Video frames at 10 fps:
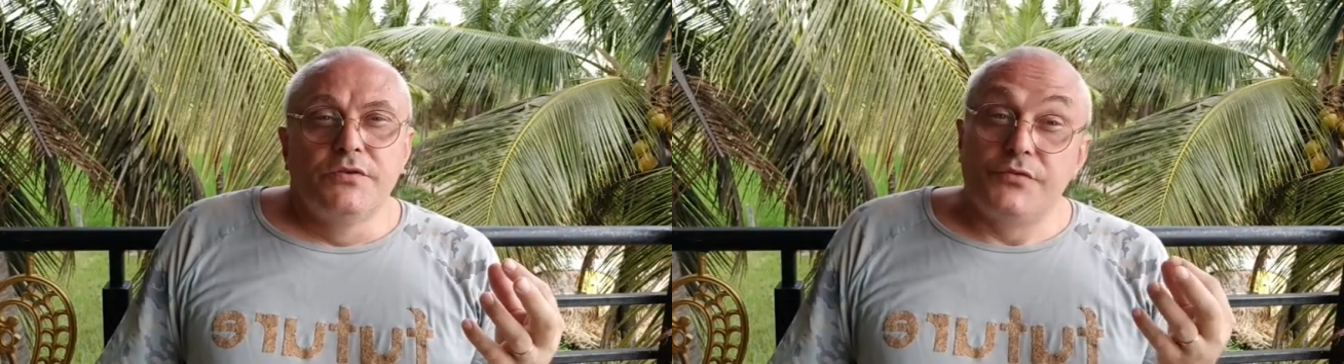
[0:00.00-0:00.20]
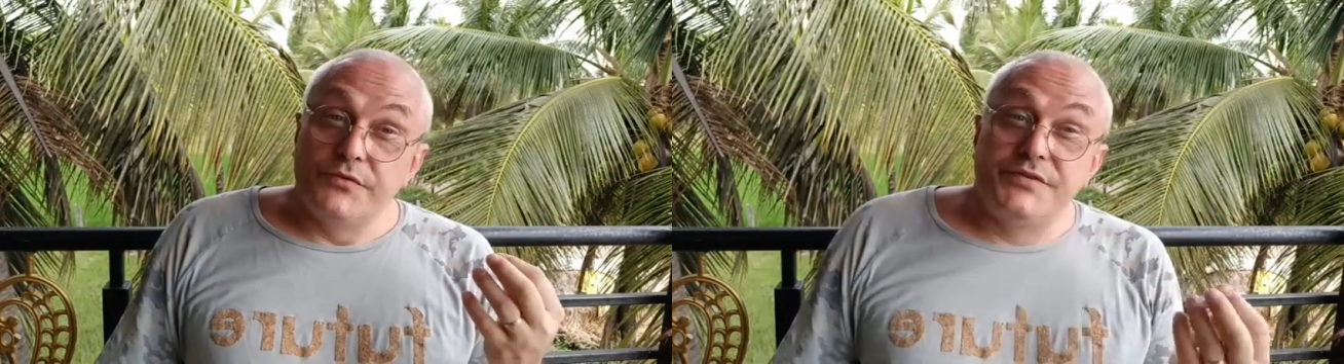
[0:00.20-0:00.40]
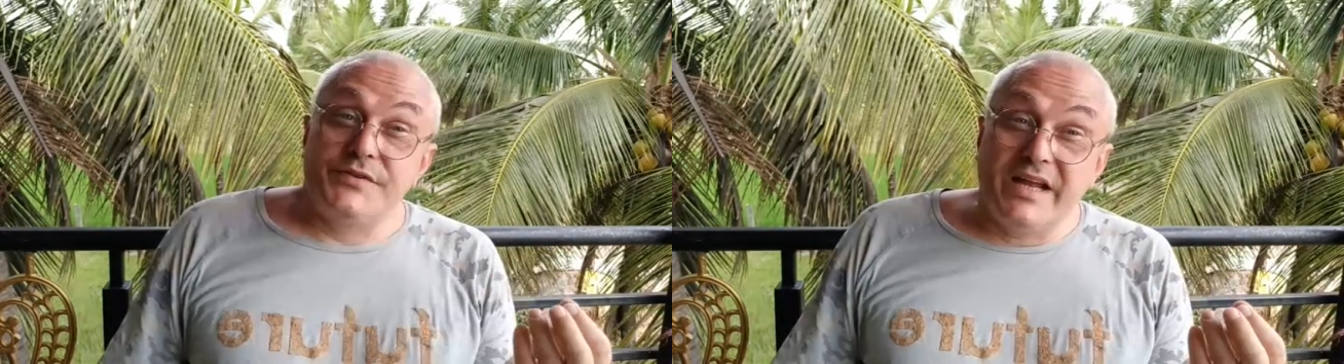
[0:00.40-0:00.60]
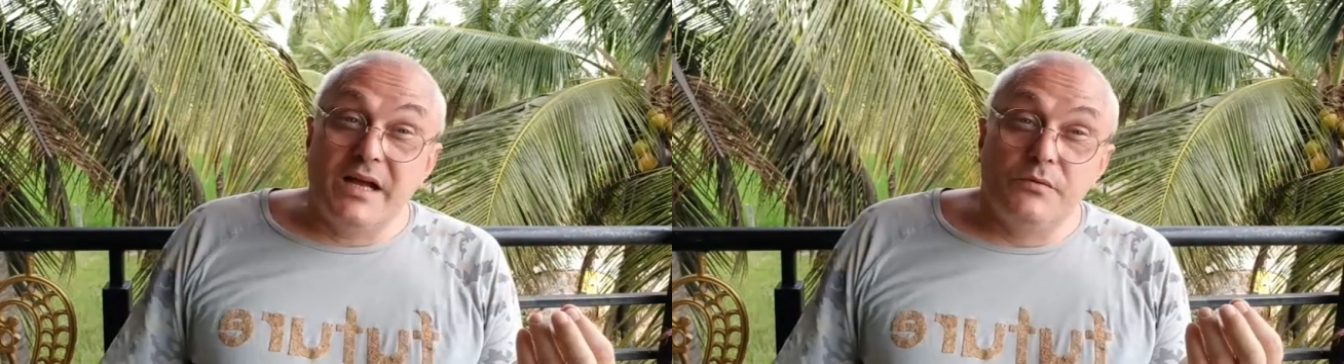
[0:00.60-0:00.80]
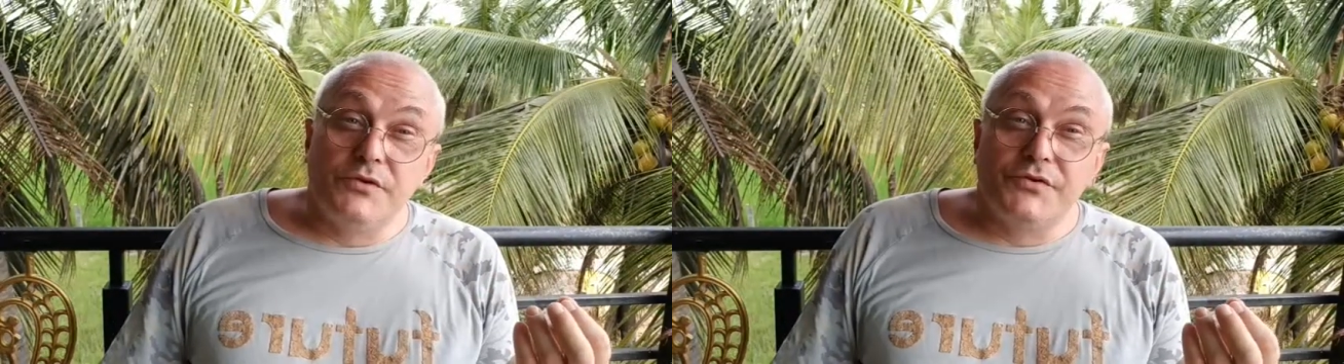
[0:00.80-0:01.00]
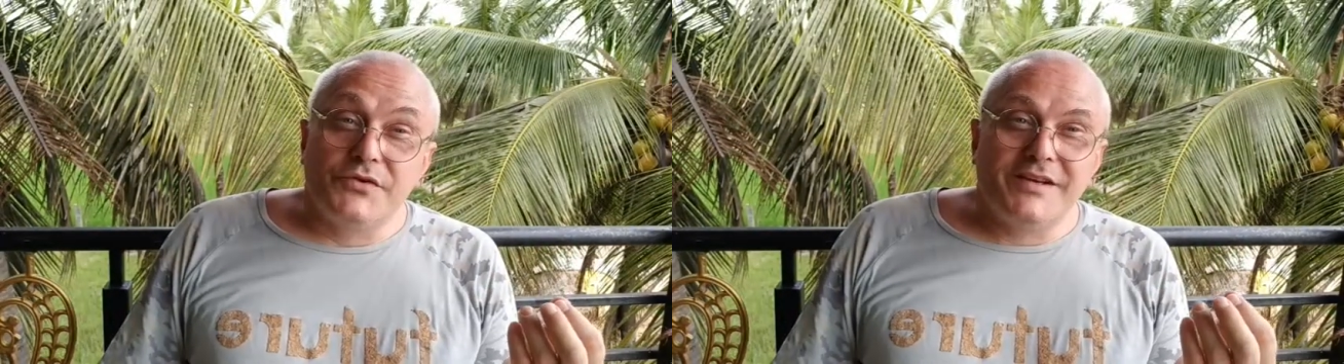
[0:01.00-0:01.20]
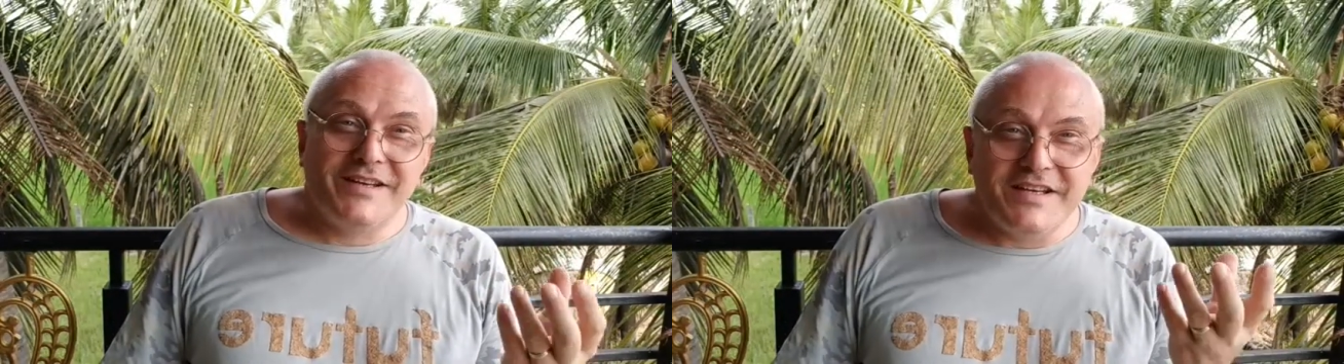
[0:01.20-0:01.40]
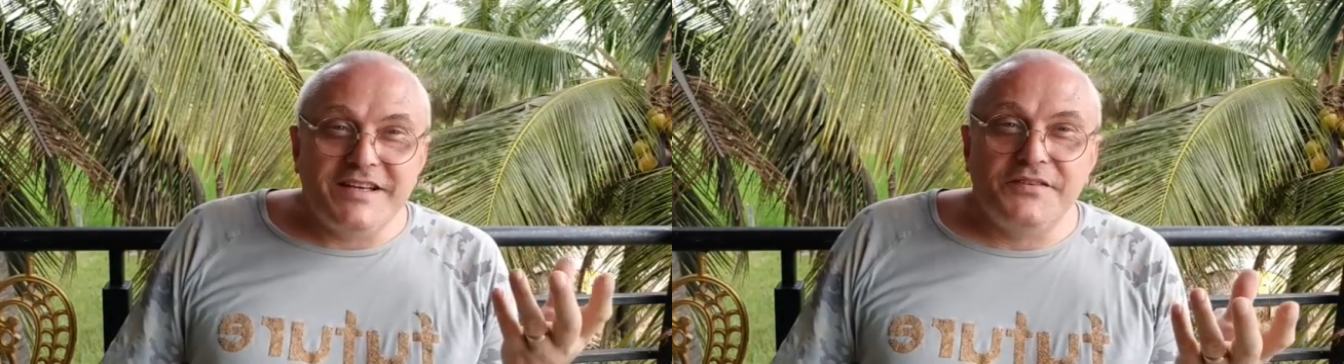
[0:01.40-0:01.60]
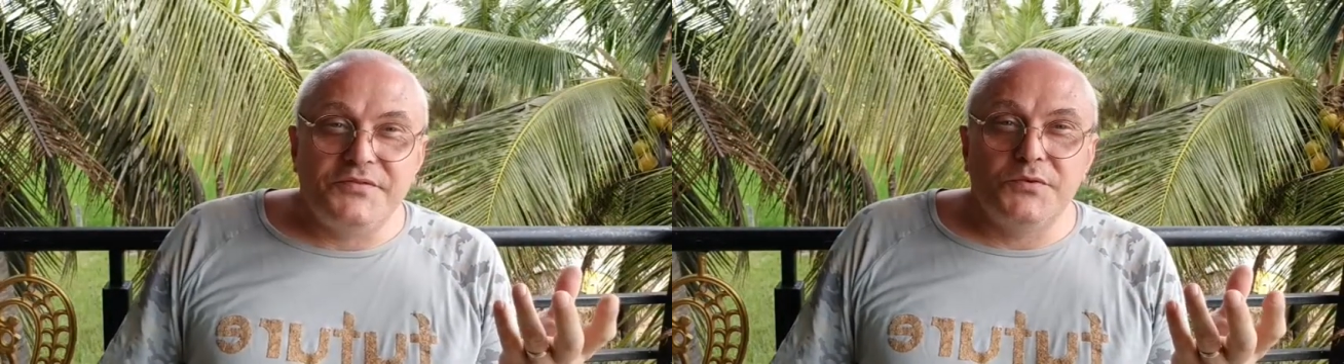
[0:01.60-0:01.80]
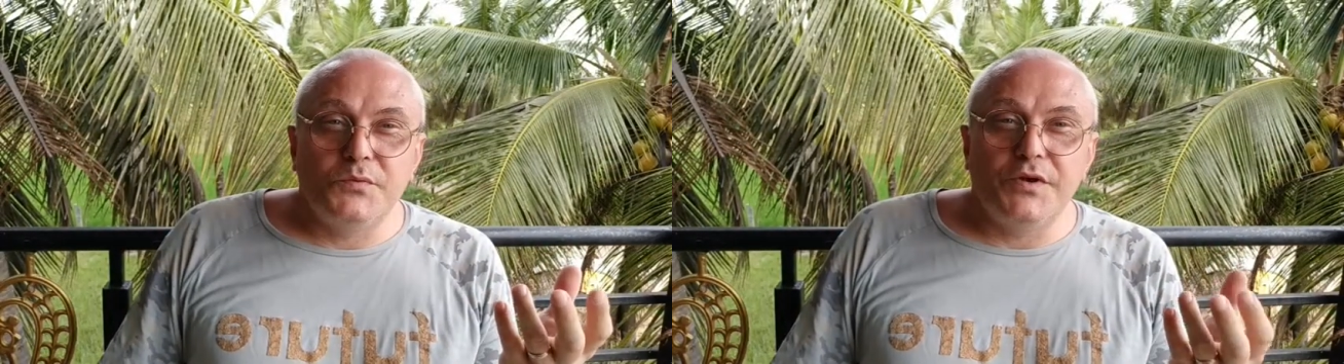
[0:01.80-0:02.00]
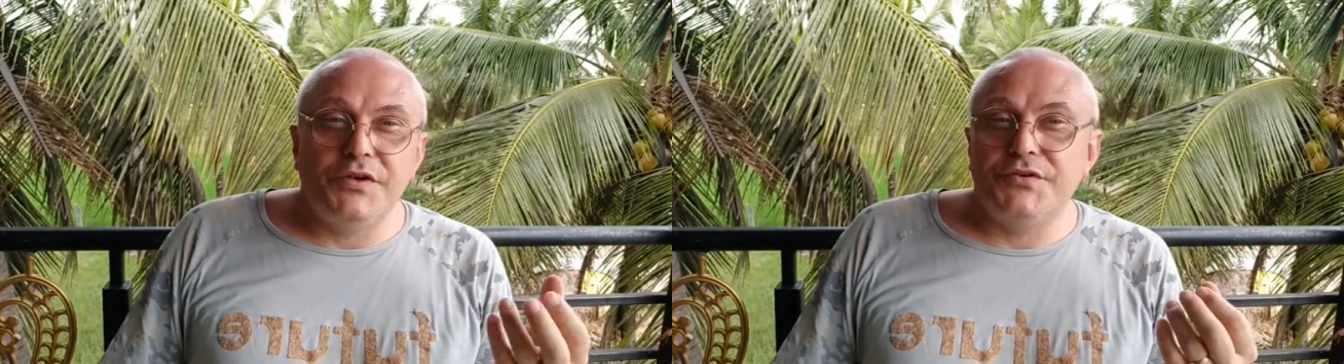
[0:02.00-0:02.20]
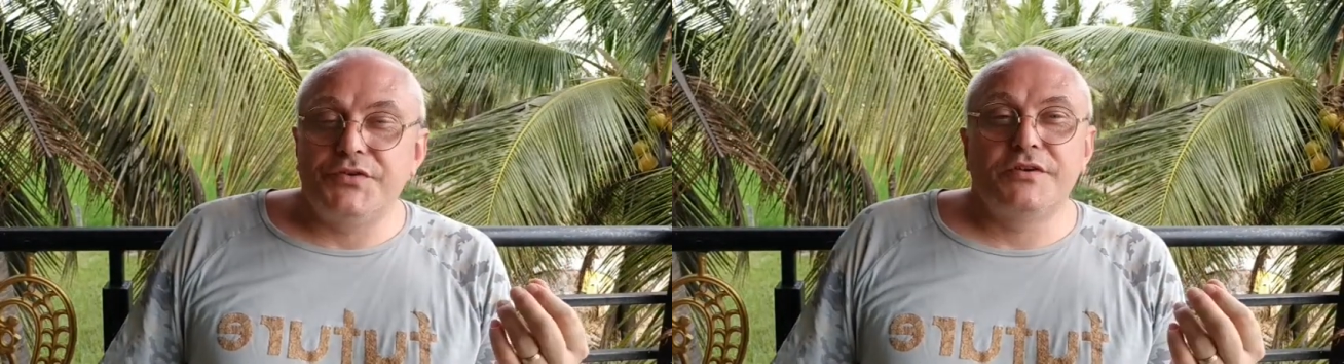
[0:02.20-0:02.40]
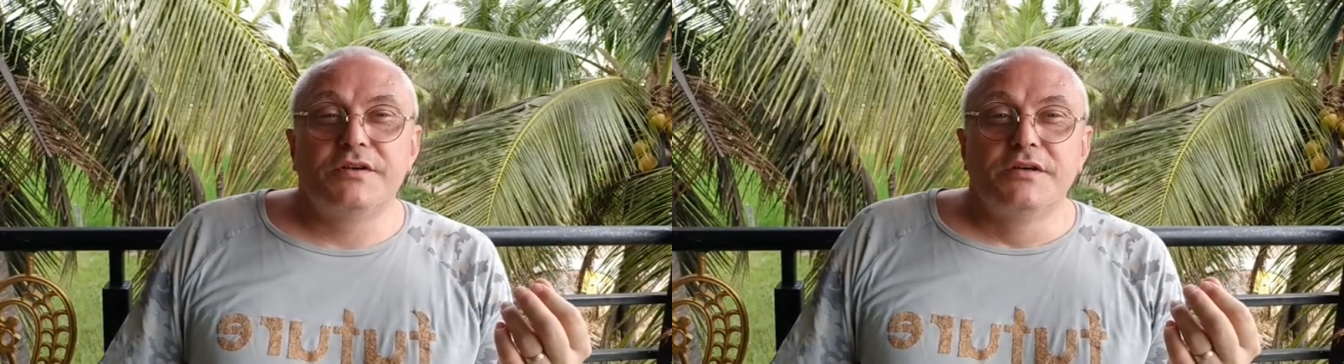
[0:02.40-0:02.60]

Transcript: to establish, if you wish,